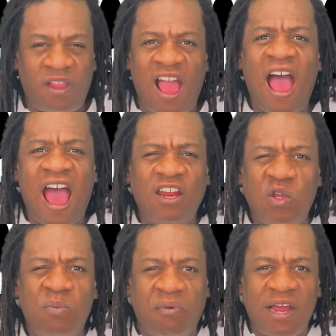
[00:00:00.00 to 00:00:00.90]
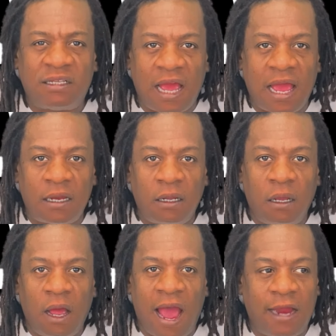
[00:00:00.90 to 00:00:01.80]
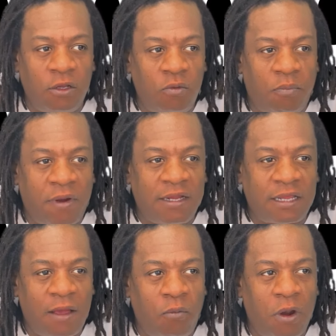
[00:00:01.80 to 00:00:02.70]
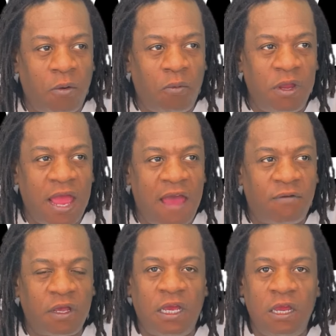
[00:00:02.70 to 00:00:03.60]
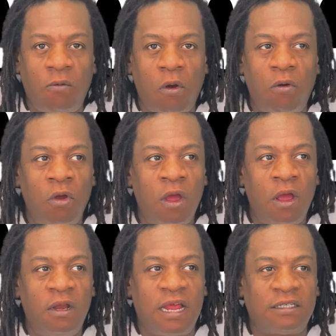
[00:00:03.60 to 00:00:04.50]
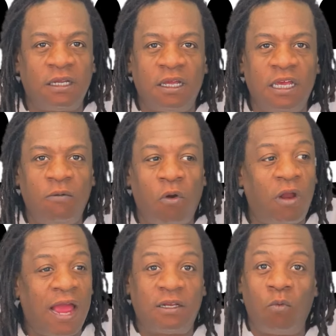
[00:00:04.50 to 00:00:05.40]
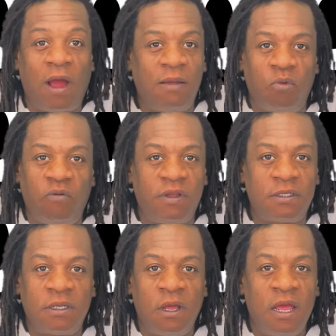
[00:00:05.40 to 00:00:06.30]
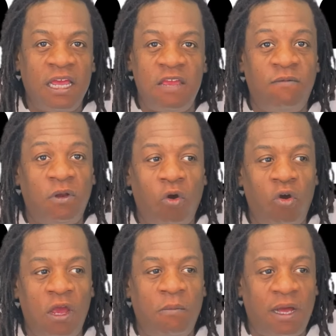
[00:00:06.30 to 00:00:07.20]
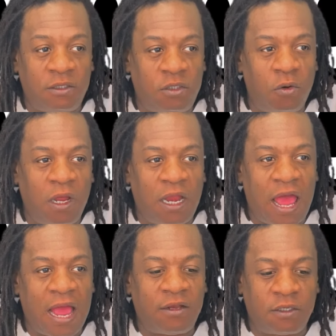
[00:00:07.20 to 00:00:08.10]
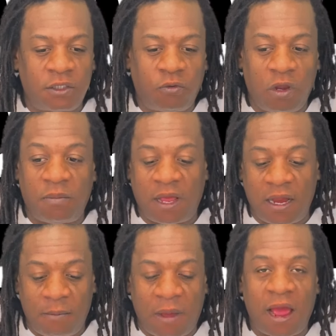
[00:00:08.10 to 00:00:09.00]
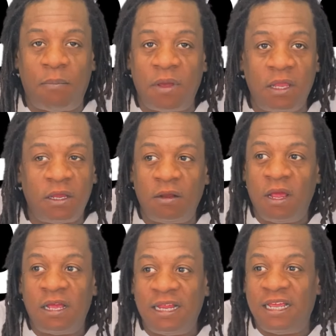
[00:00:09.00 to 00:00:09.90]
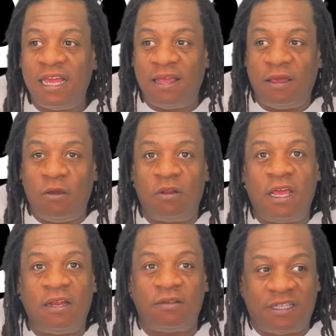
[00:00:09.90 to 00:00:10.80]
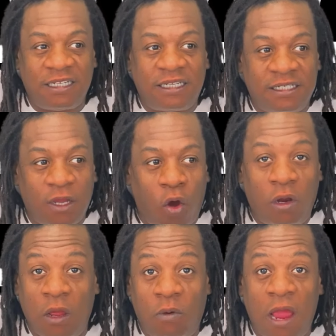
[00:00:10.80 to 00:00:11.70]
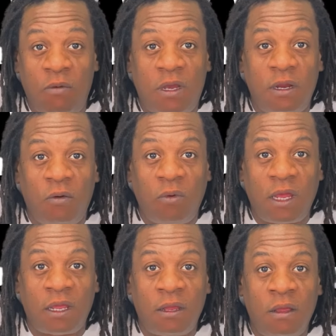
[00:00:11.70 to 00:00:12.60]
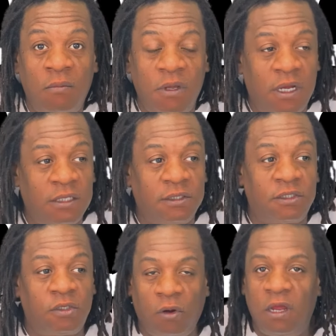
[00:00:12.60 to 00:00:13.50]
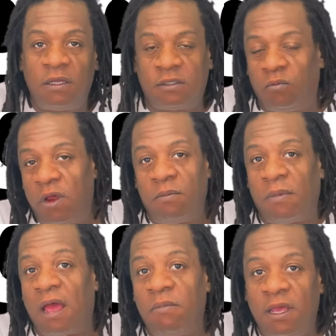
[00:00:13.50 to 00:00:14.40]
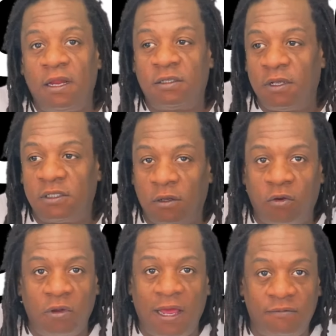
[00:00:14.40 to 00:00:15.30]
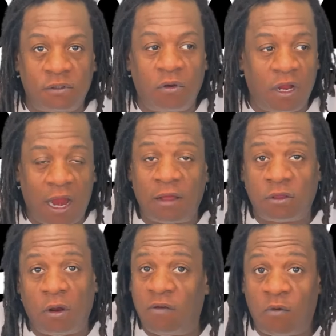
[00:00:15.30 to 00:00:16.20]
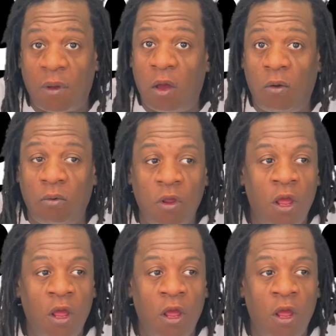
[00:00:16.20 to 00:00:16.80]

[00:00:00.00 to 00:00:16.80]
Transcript: how do you break that? How do you break that where we have a hero that's a hero like the white movies? Even though in my storyline, the script, and in my opinion, it this is the only way we could have went, because the story is written by me. It's a creative story that I thought of on my own.